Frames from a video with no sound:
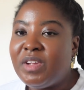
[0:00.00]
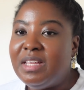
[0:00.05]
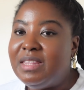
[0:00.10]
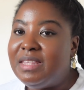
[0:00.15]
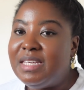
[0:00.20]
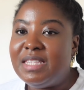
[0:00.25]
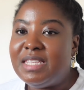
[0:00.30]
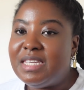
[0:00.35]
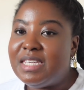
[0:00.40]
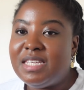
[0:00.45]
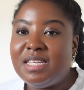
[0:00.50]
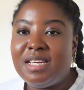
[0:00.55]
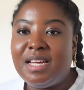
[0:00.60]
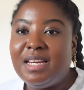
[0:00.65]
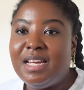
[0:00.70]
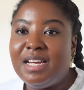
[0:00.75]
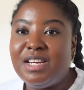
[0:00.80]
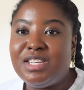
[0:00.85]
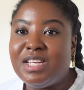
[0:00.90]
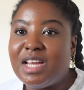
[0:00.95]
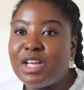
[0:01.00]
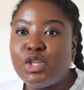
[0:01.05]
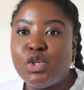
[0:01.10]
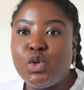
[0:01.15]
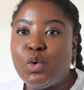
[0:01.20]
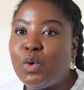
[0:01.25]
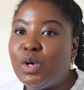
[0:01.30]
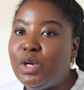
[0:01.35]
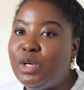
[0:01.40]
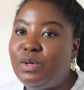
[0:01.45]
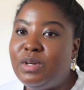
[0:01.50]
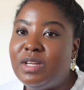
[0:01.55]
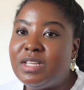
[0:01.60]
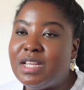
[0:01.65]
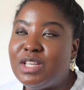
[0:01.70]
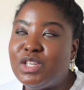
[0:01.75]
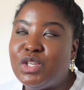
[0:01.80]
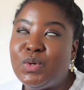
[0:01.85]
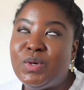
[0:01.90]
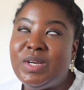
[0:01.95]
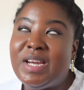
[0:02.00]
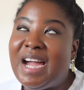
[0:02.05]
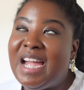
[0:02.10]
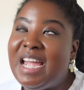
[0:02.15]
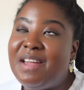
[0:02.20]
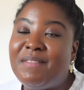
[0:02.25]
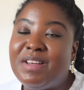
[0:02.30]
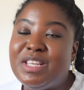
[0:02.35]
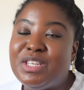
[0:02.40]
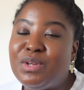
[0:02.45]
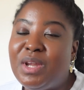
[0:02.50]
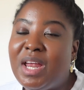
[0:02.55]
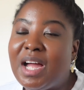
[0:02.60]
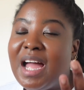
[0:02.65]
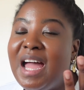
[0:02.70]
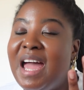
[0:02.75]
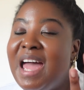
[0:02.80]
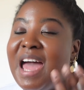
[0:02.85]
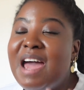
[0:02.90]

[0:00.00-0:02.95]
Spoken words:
ditzy and they're just like so clueless and so naive and so like